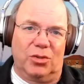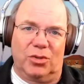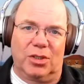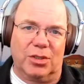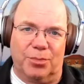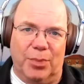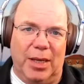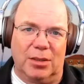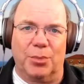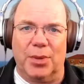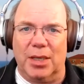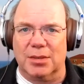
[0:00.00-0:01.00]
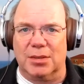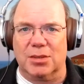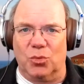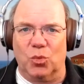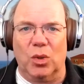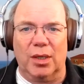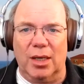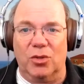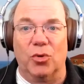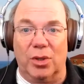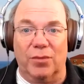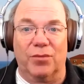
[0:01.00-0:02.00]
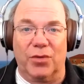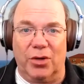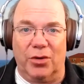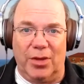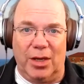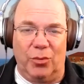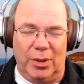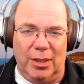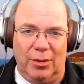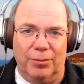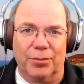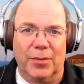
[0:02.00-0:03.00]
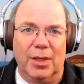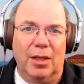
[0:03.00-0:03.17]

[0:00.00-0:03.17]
You look at bank deposits and whatnot, you can figure that one out.